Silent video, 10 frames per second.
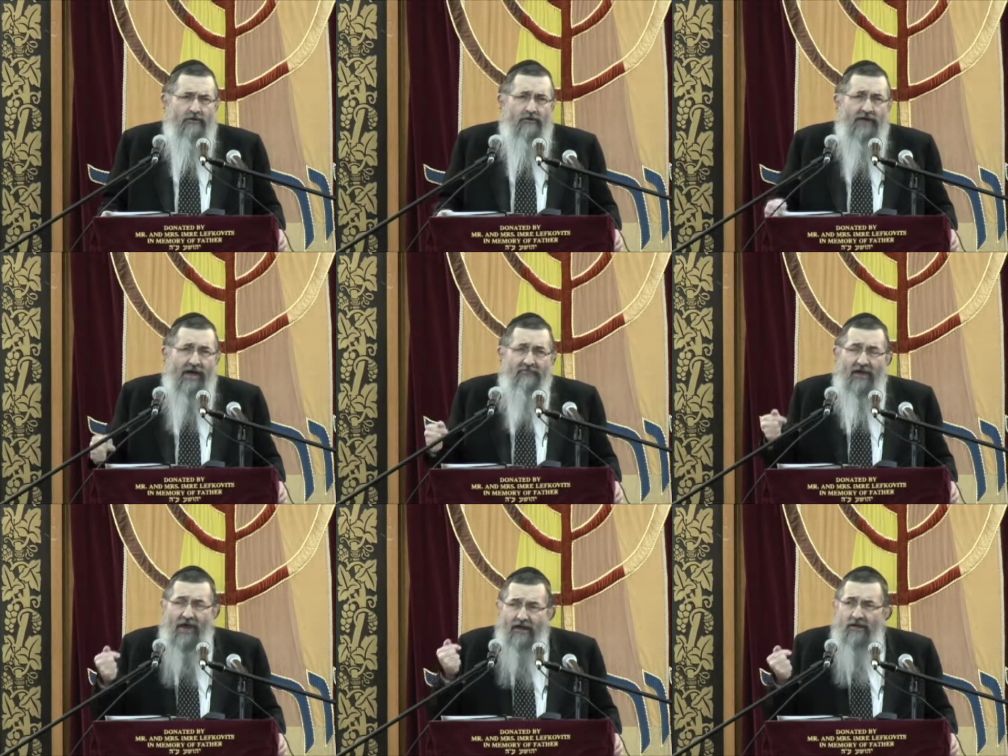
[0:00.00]
could have
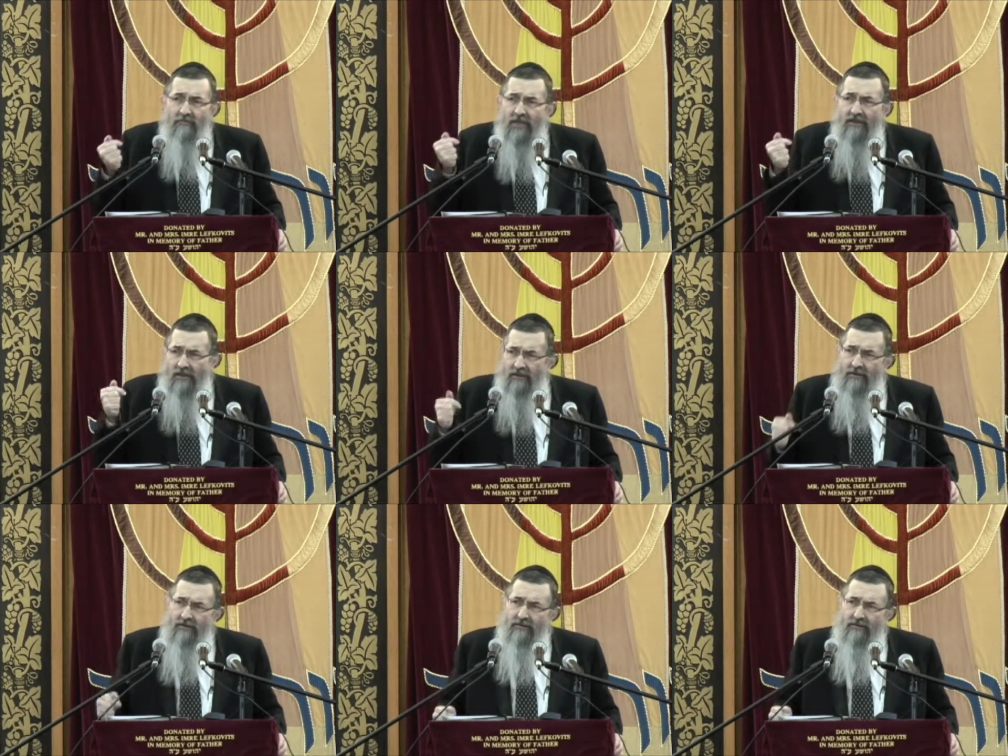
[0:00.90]
any meaning